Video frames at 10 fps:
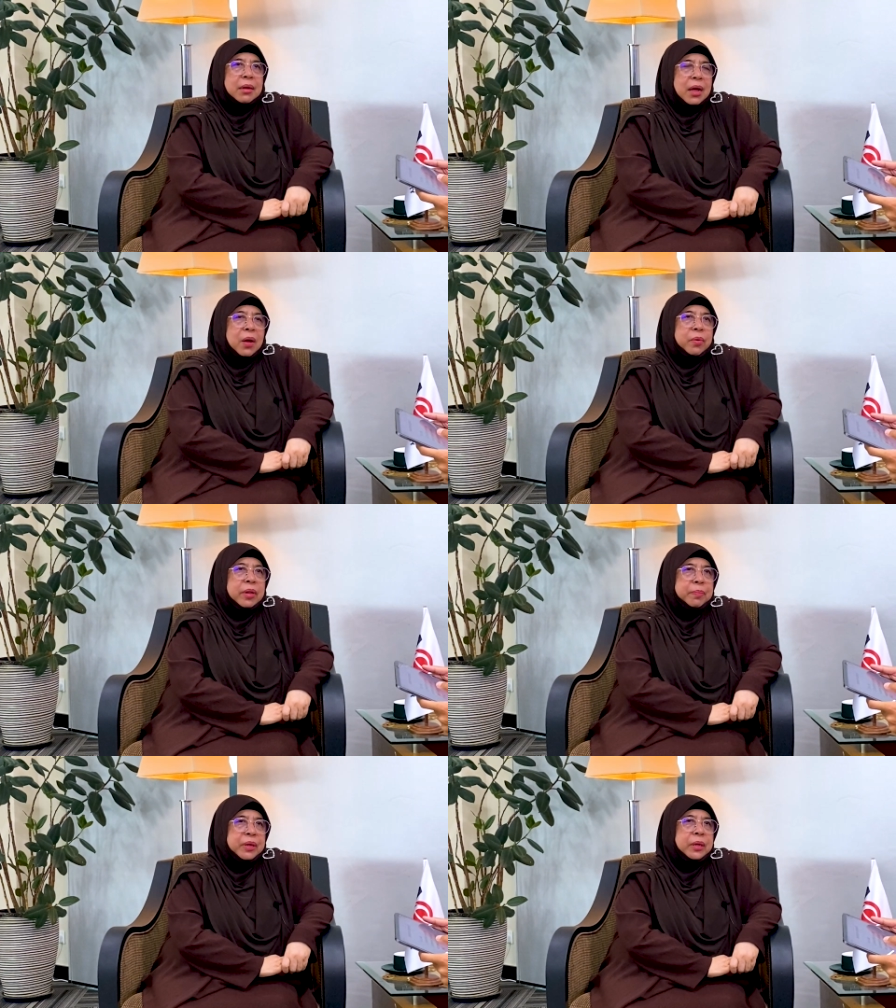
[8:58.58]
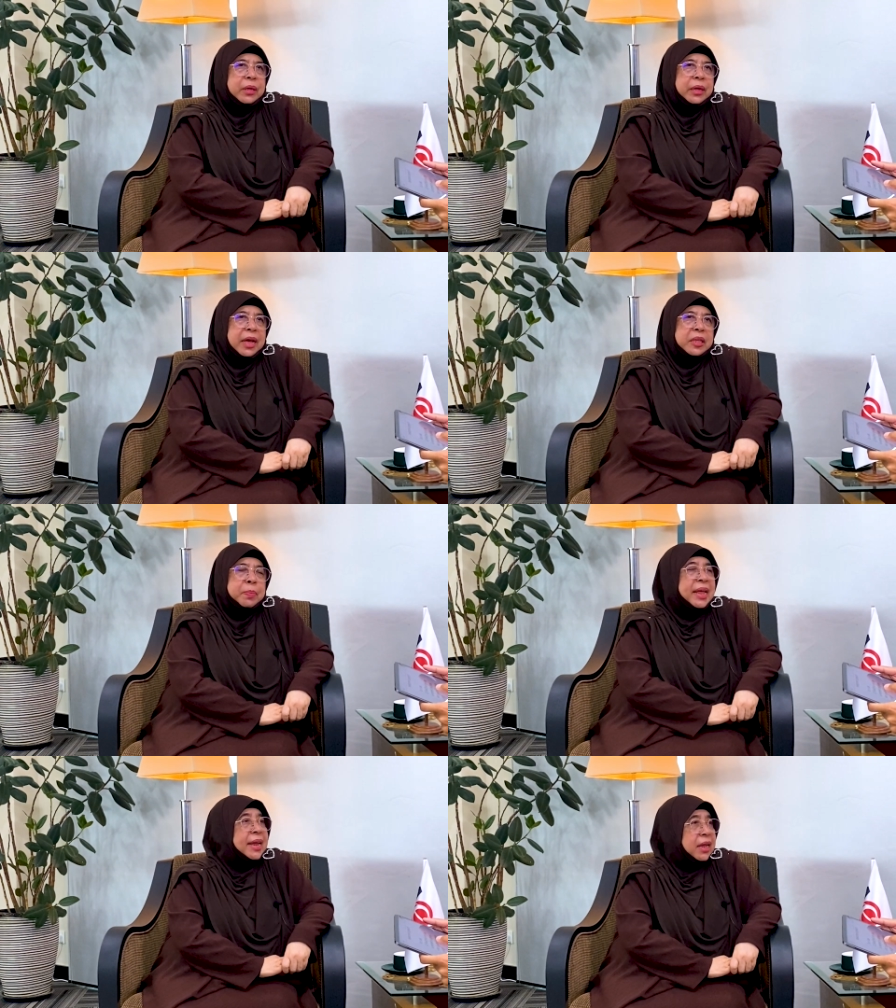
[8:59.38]
I will be
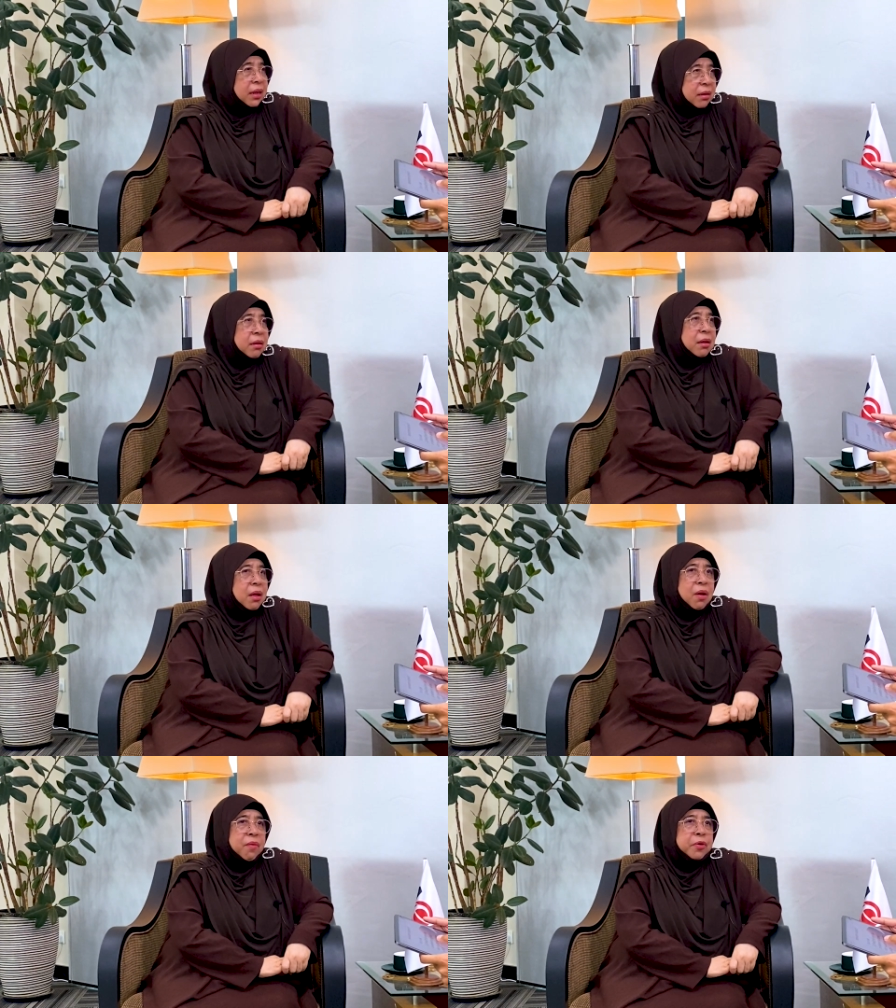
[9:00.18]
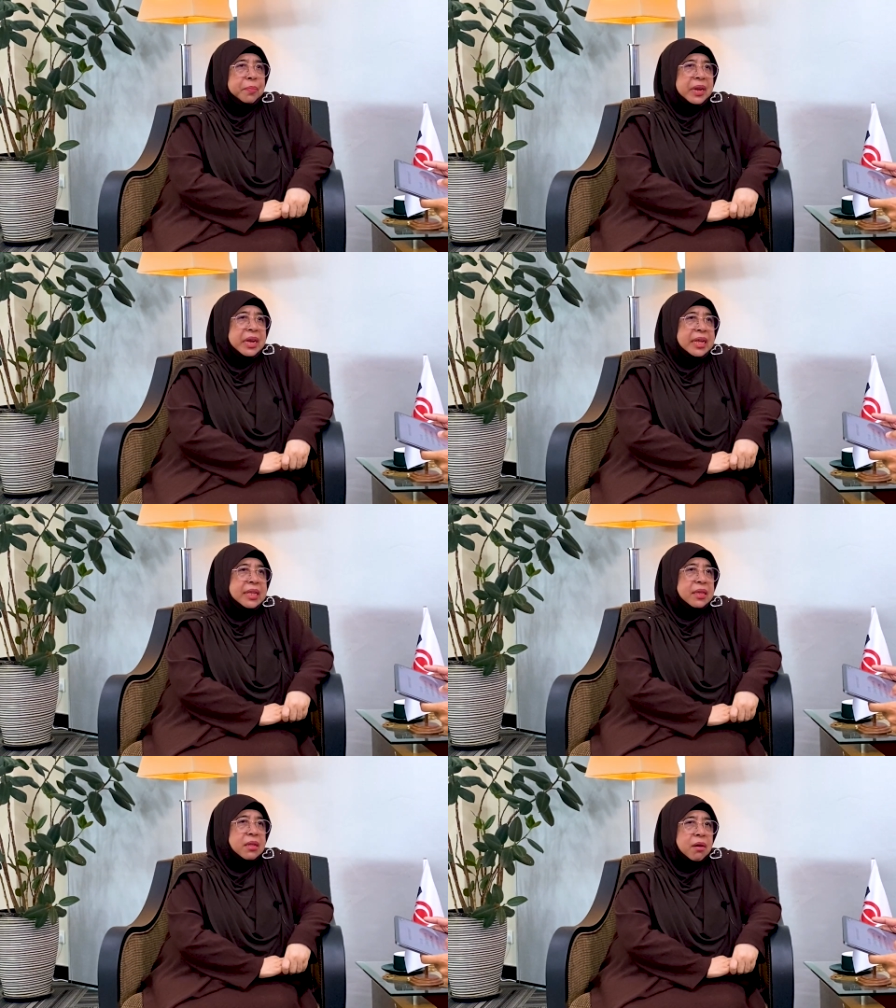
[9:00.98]
explaining from the
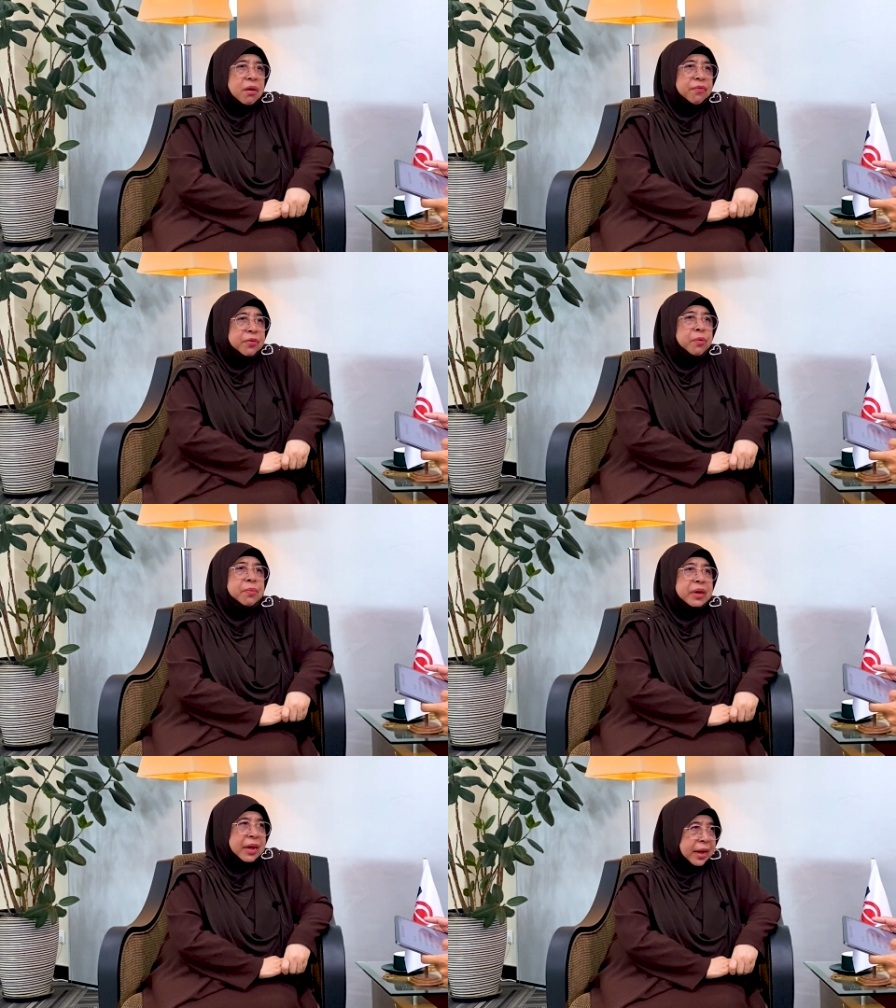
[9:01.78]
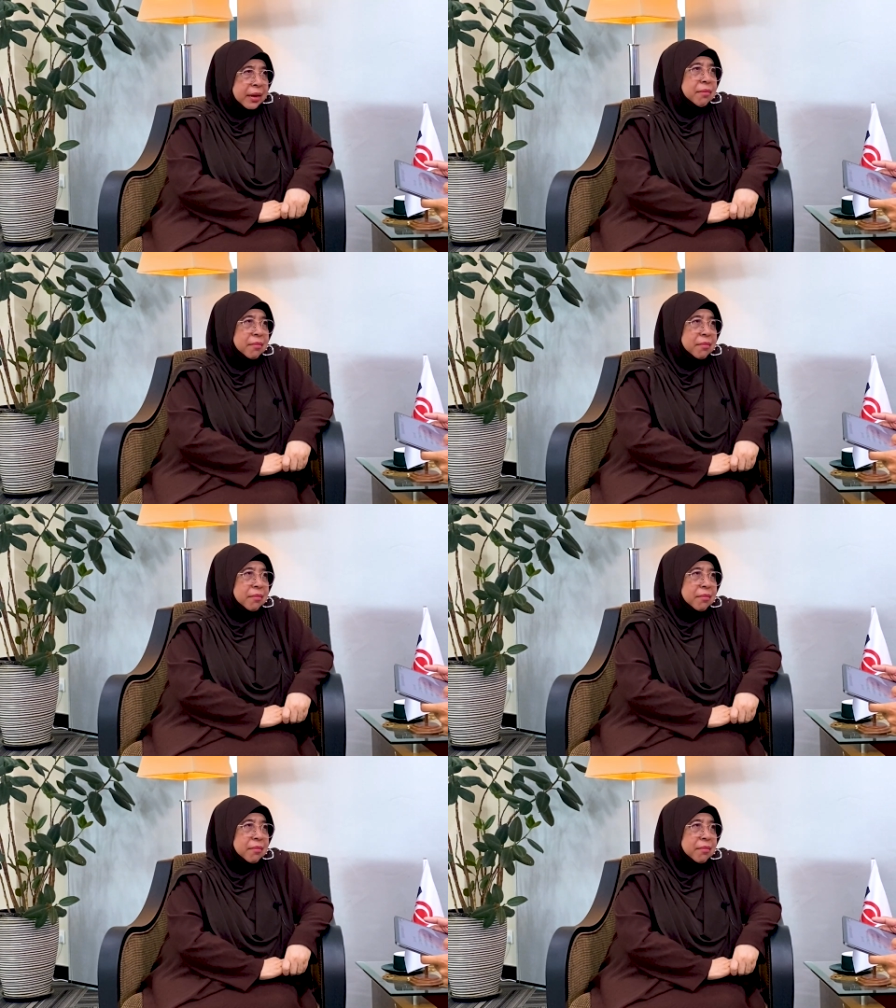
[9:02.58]
needs of humankind.